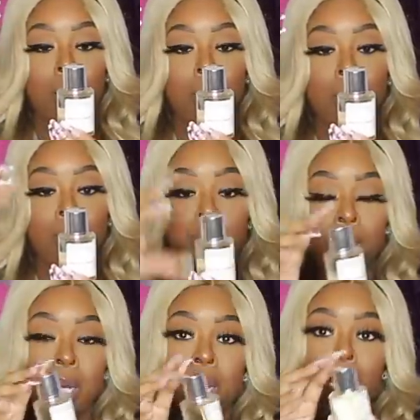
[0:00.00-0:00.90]
Boom, boom.
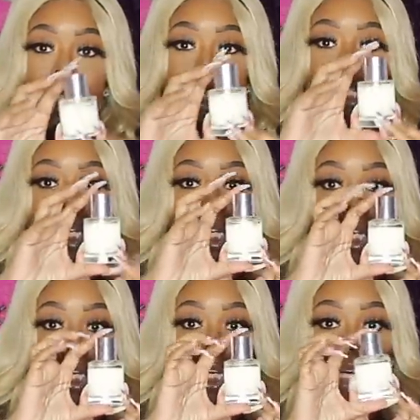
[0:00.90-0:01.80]

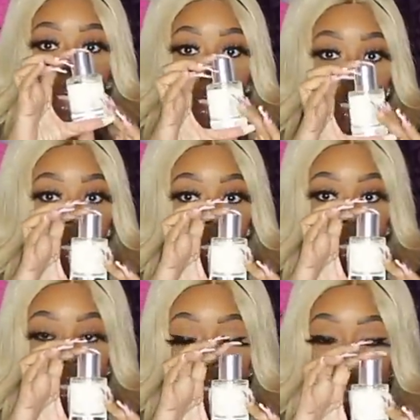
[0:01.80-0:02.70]
Chic, looks
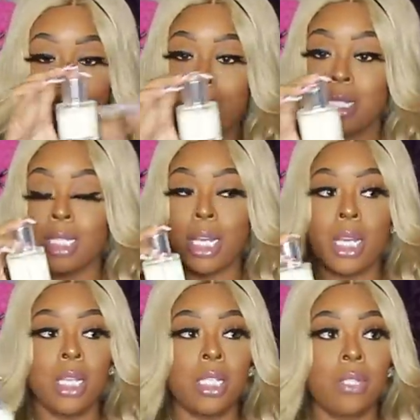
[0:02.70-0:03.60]
good like I
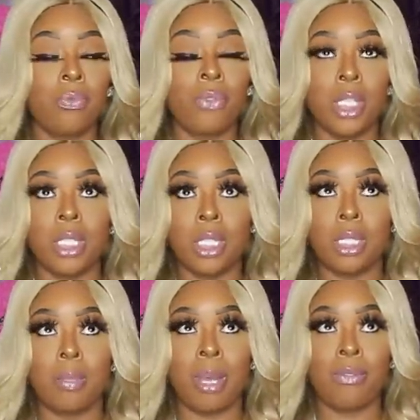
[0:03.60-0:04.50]
said it fits
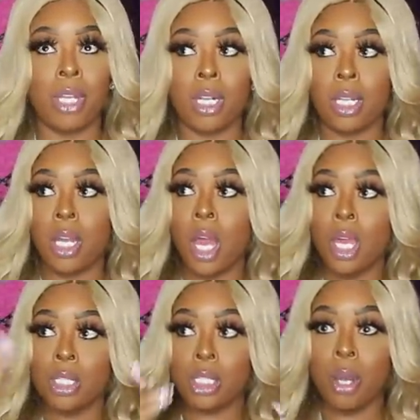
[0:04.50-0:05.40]
into my vanity
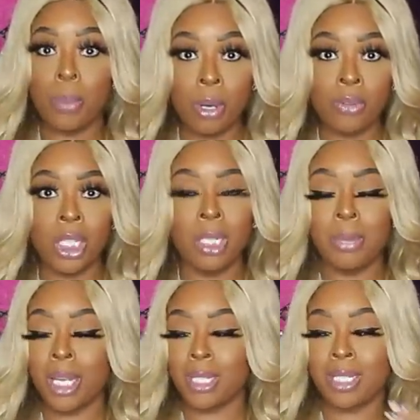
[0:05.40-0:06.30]
so perfectly
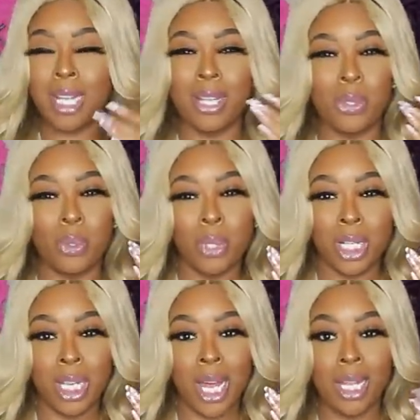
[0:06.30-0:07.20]
because it's not doing
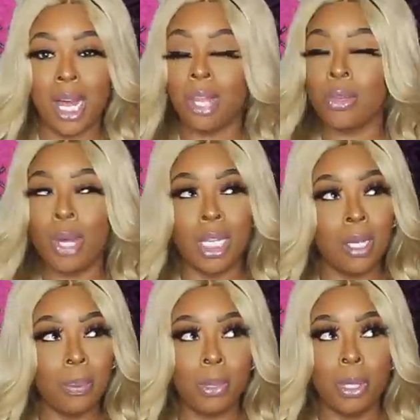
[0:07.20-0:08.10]
a lot although I
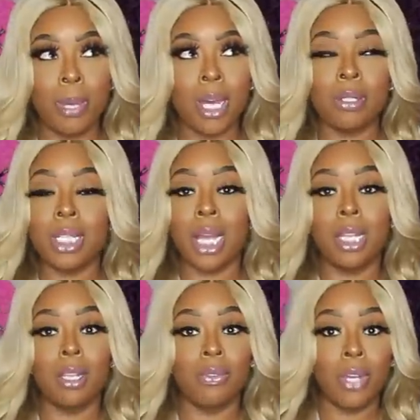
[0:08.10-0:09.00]
love pretty bottles I
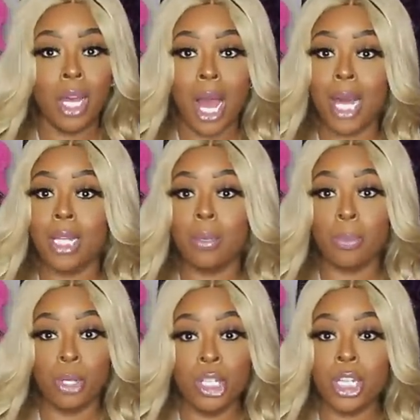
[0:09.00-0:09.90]
love I can
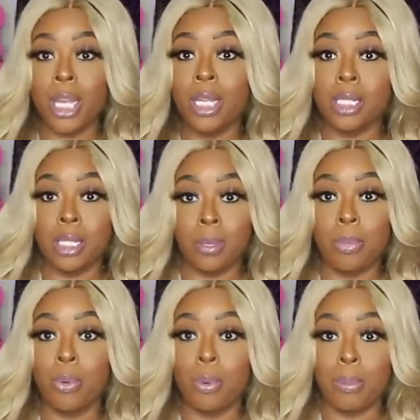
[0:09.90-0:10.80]
appreciate a
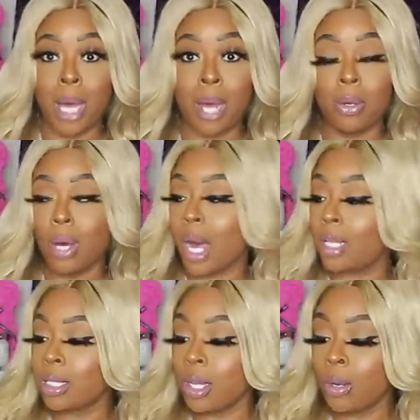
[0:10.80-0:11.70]
simple bottle
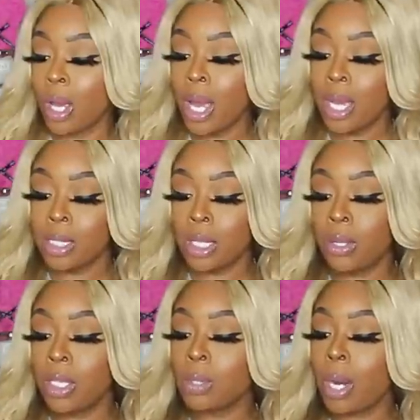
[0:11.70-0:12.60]
also
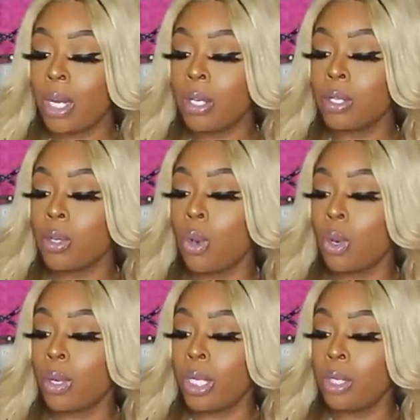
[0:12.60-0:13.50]
so this right here is
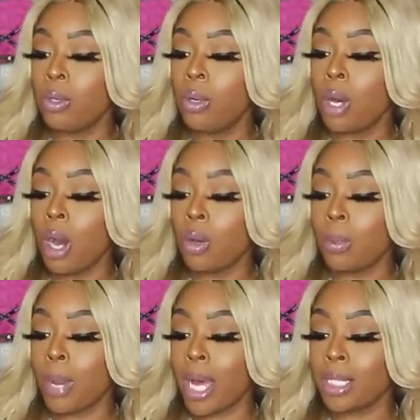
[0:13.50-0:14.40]
Oriental
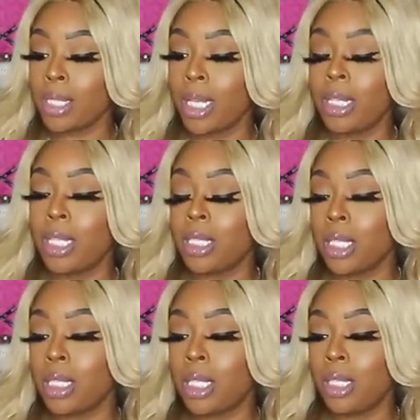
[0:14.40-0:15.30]
Oak Moss and this
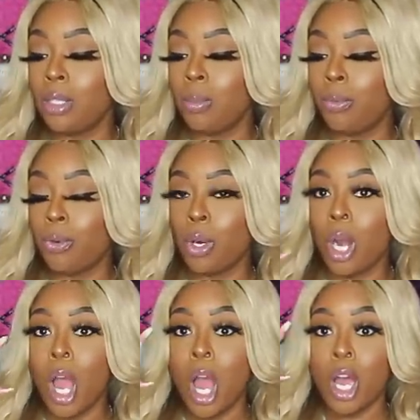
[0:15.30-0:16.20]
is the dupe for
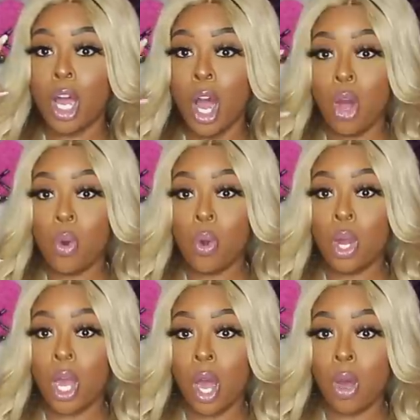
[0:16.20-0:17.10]

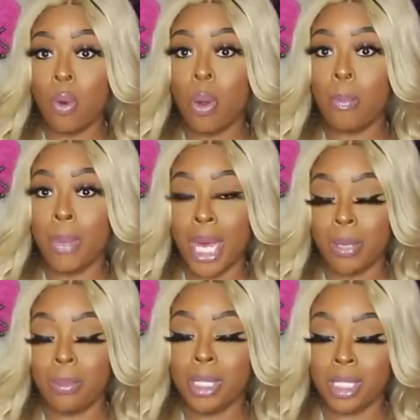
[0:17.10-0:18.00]
Coco
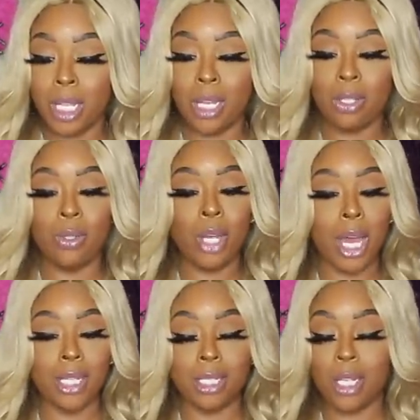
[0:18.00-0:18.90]
Mademoiselle you
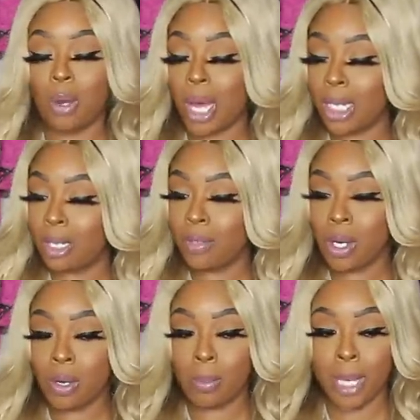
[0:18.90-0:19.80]
guys know I love
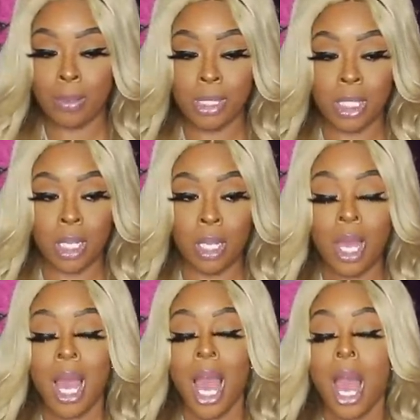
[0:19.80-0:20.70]
Coco Mademoiselle
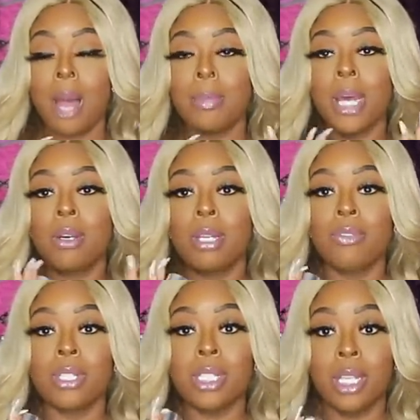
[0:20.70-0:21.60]
I'm not gonna
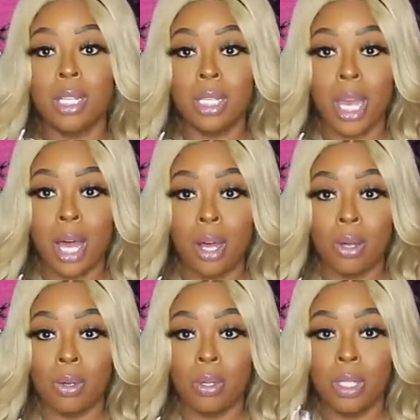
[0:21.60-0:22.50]
even tell
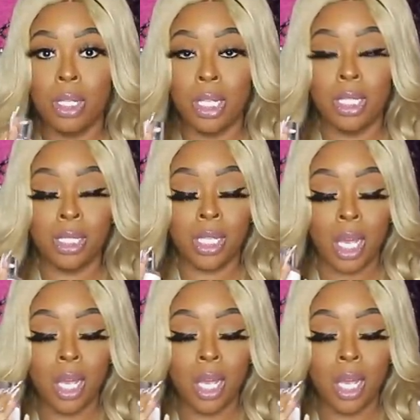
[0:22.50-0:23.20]
y'all these